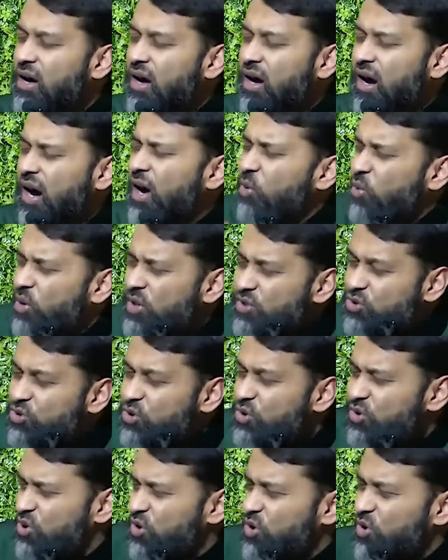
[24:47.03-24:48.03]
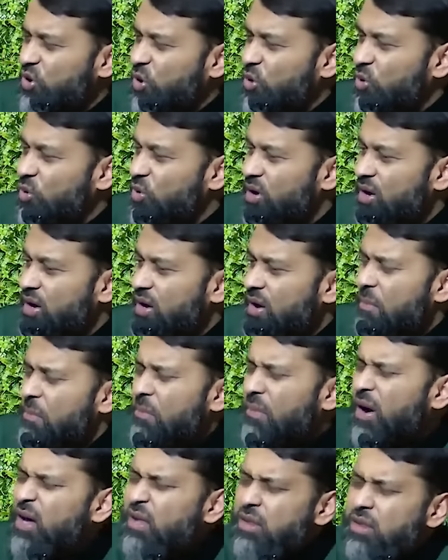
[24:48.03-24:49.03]
I want you to know
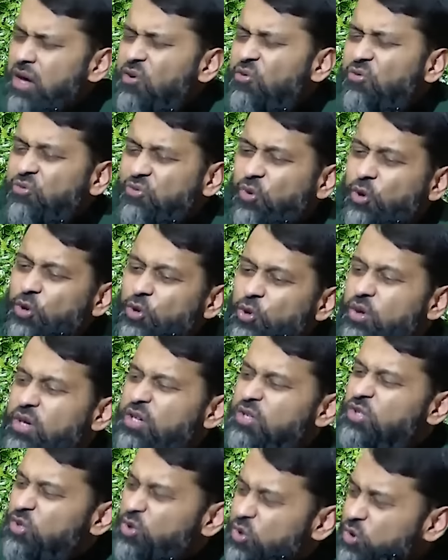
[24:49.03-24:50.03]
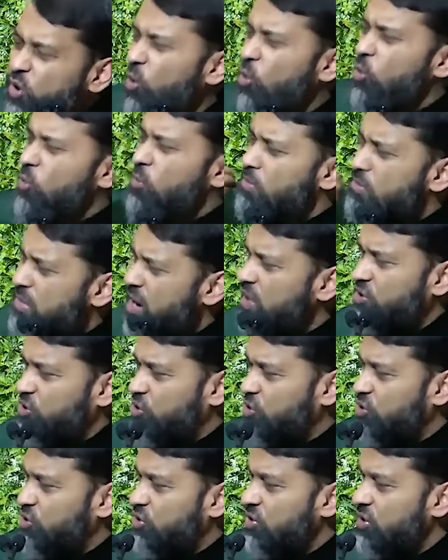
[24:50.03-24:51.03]
my love for you is so
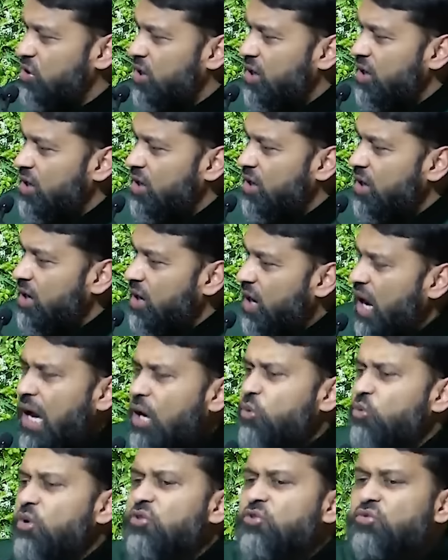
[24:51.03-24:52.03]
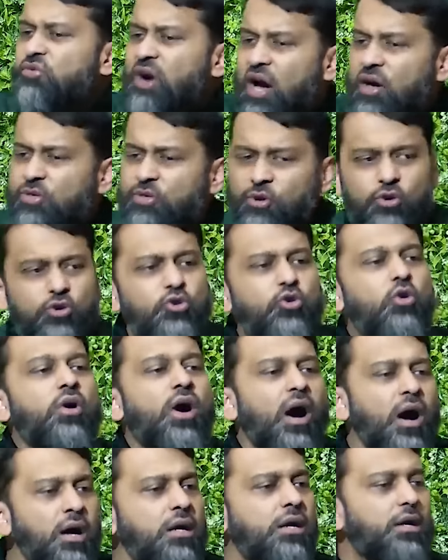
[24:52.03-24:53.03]
much. I would rather your
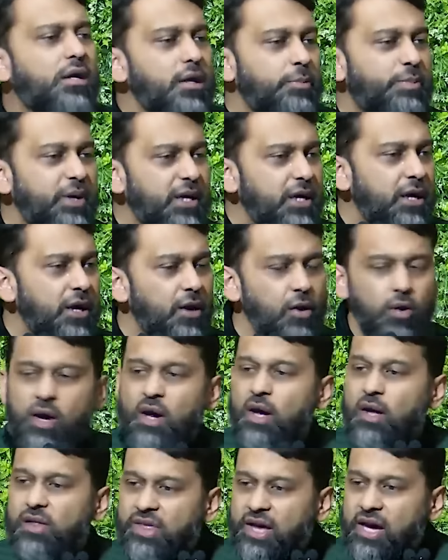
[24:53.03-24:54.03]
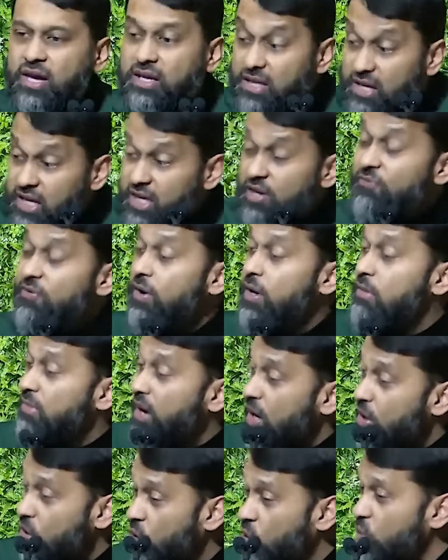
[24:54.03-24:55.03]
uncle be here than even
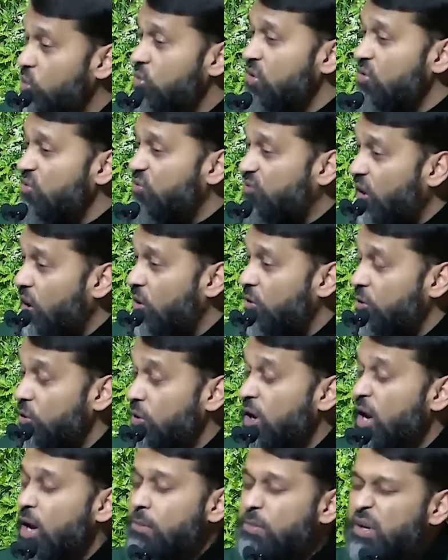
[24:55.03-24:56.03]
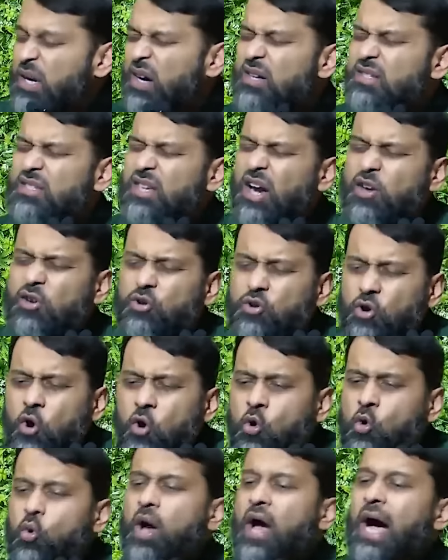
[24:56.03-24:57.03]
my own father because I
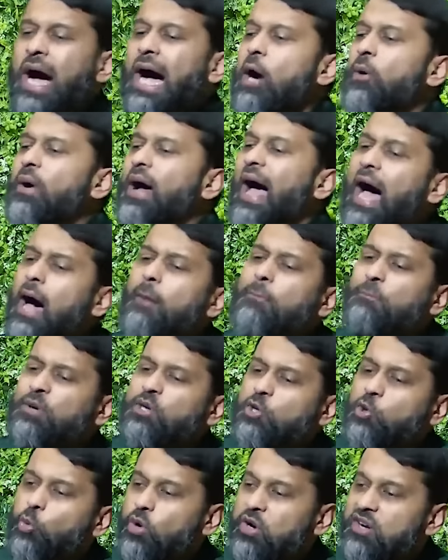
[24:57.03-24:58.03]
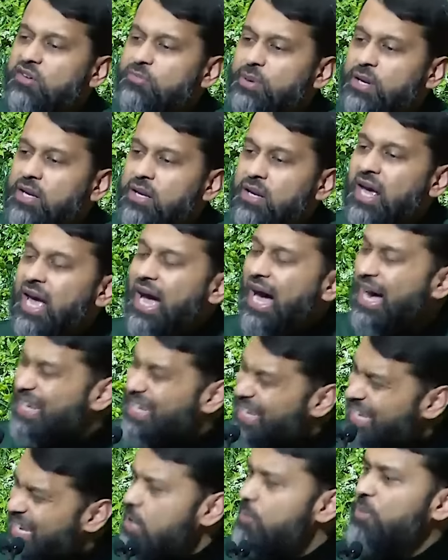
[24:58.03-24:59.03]
know how happy you would have been had
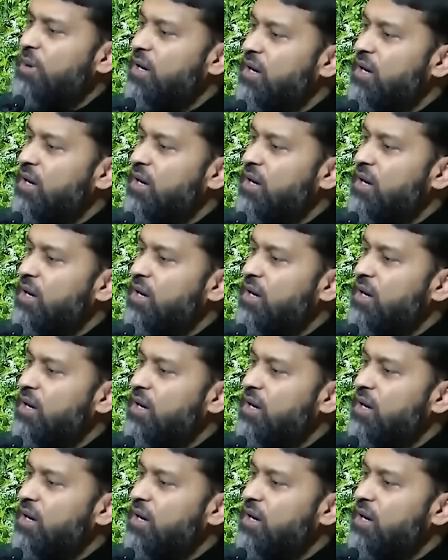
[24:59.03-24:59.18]
he been